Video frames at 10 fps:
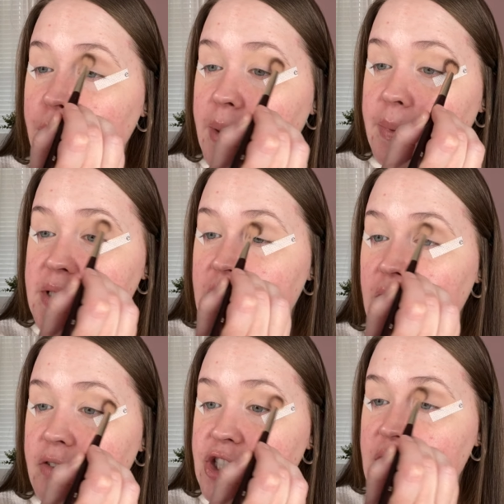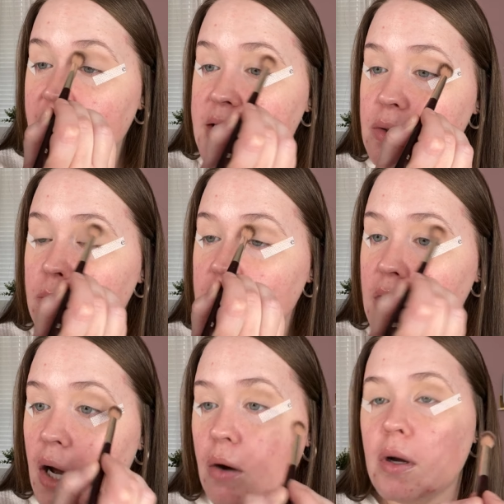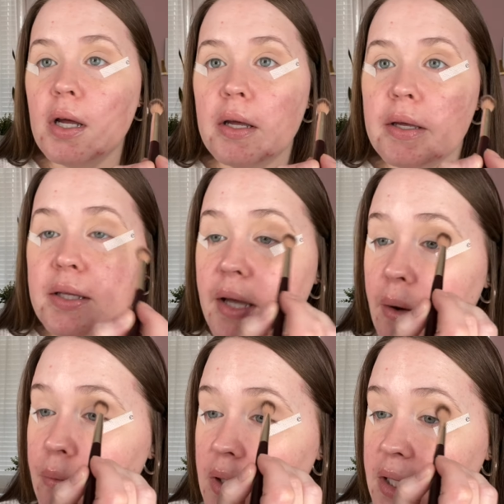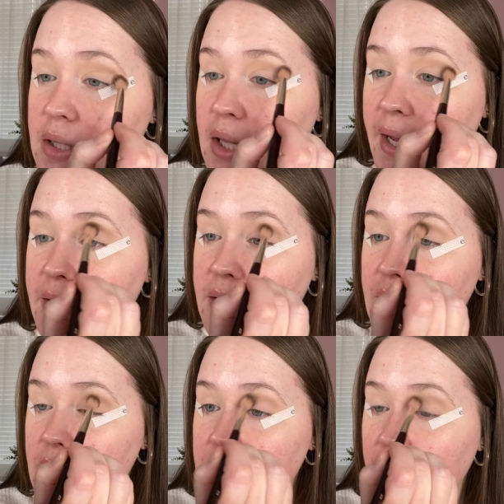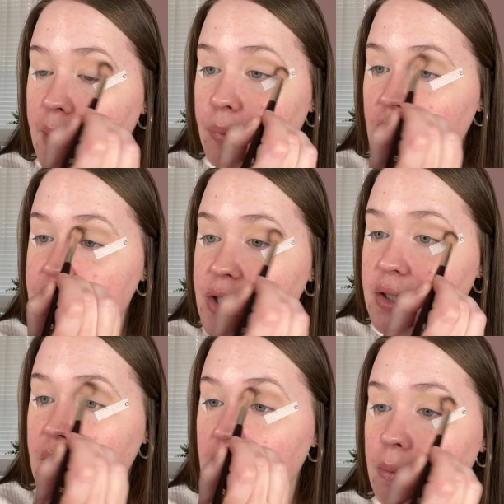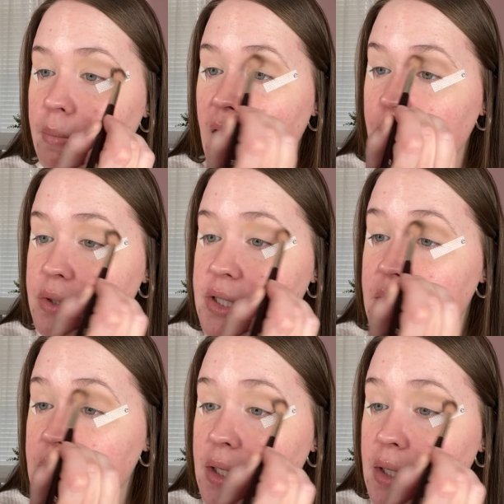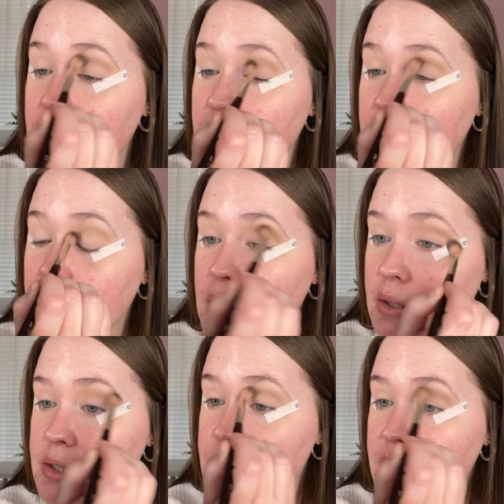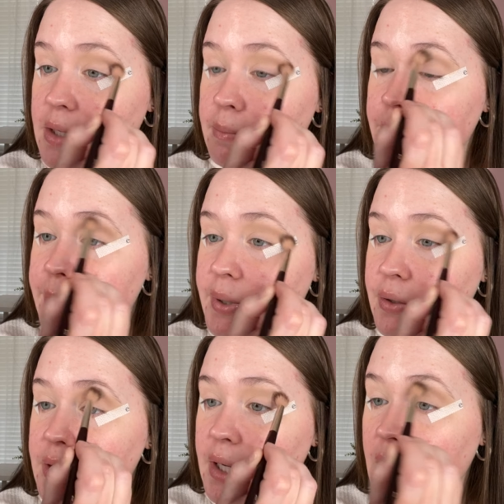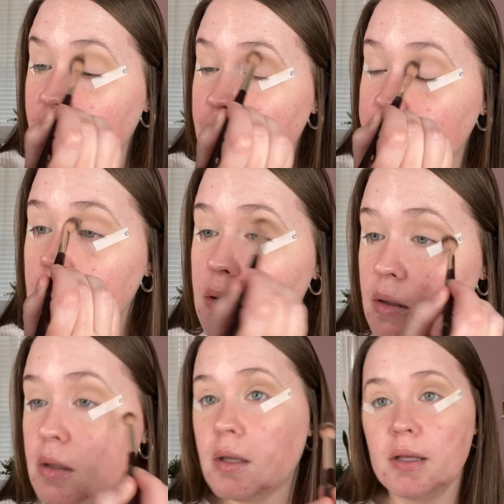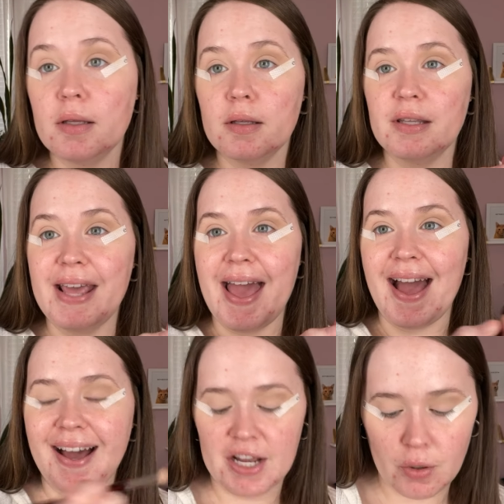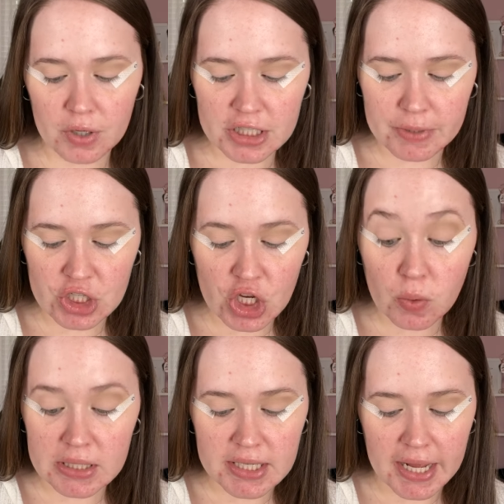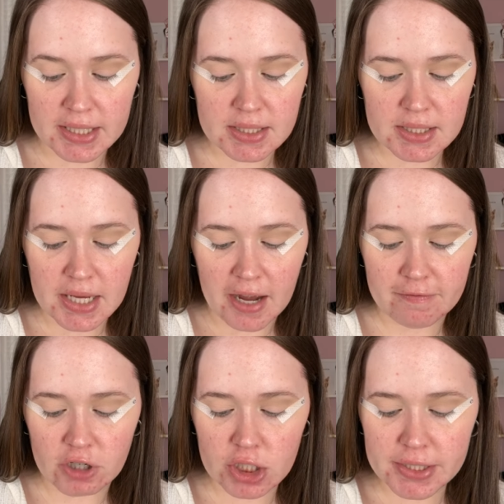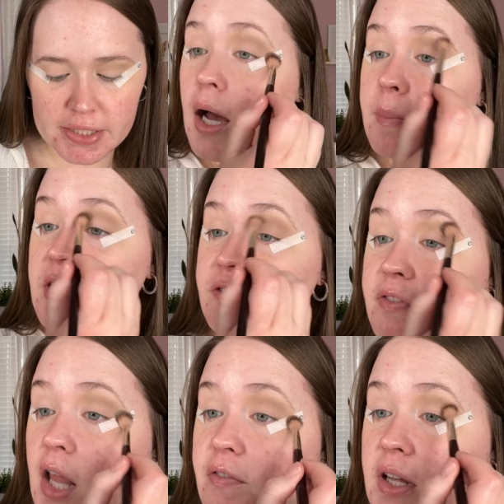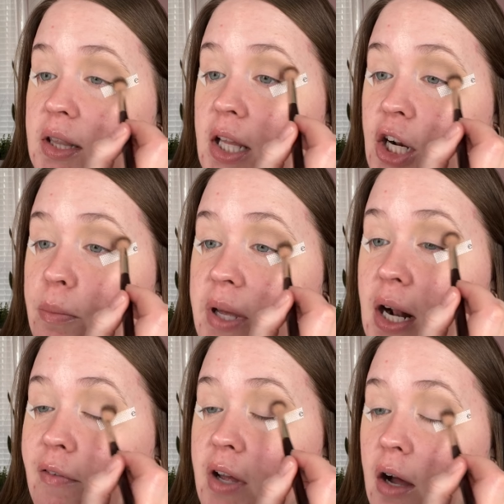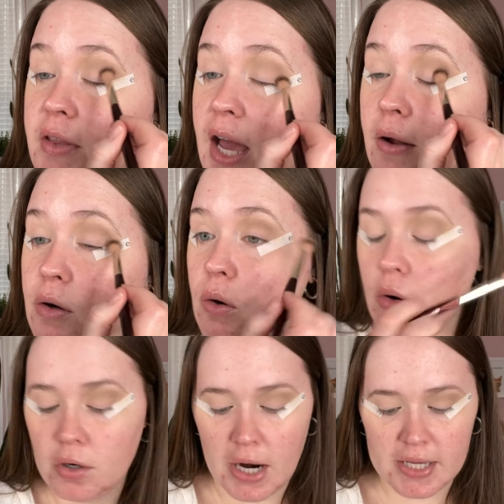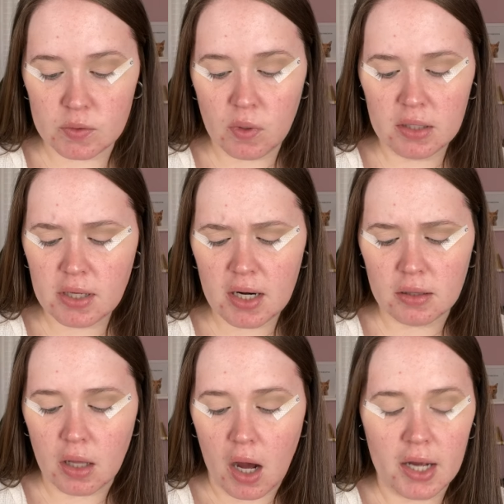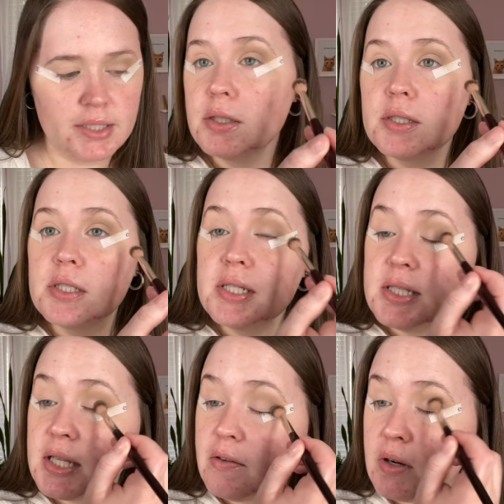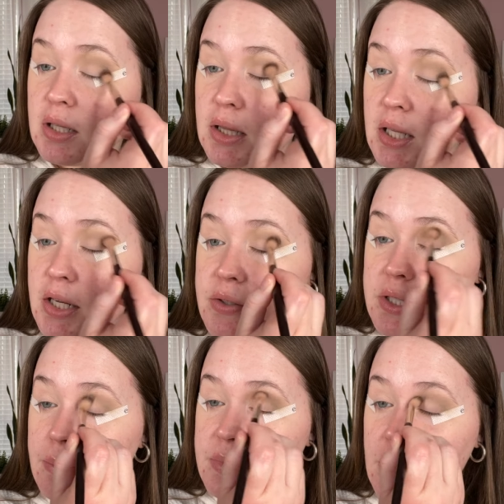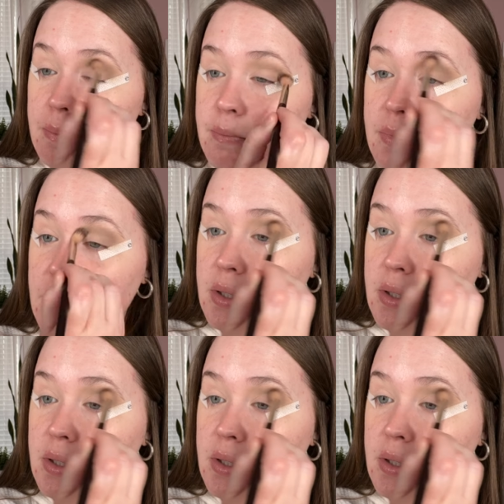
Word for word: pigmented of a shade. So I'm gonna go, yeah, really lightly, light pressure, light amount, so we can build it up yeah, I don't want it to be too intense at first. I'm gonna fluff a little bit of it on the outer corner as well, not a lot, just to give it a little something something.